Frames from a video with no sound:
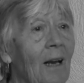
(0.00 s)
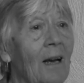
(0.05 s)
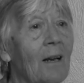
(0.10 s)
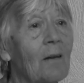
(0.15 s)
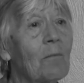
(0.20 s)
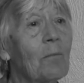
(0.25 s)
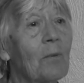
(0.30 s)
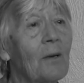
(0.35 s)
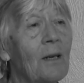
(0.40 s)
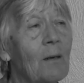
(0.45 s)

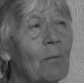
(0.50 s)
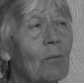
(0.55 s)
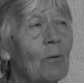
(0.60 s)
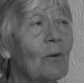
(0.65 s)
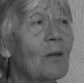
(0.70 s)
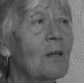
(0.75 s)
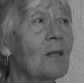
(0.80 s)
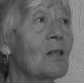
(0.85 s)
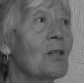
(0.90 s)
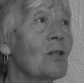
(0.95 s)
and people
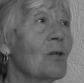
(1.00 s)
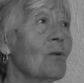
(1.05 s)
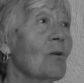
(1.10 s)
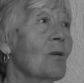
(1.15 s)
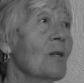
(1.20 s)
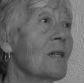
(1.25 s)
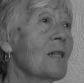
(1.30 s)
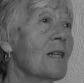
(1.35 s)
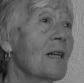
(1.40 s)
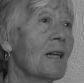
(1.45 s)
into
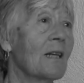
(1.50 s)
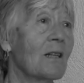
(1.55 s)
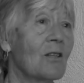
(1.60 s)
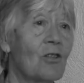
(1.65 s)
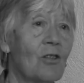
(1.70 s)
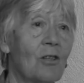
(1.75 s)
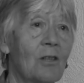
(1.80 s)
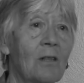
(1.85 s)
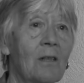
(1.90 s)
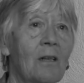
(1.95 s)

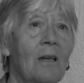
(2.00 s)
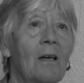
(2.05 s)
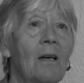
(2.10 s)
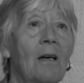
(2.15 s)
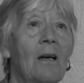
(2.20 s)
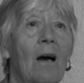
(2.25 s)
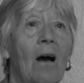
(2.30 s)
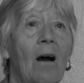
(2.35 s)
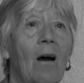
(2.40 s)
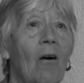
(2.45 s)
addiction,
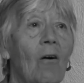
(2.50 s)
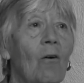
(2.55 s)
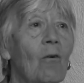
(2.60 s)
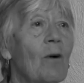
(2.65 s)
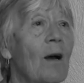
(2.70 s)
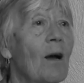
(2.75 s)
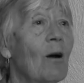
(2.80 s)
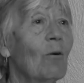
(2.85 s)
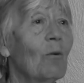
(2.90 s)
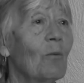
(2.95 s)
I'll
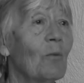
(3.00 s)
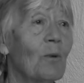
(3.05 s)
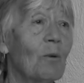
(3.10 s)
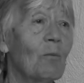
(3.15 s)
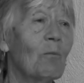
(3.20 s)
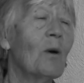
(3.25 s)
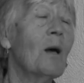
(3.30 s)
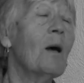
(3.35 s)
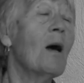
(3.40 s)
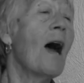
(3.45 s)
help them.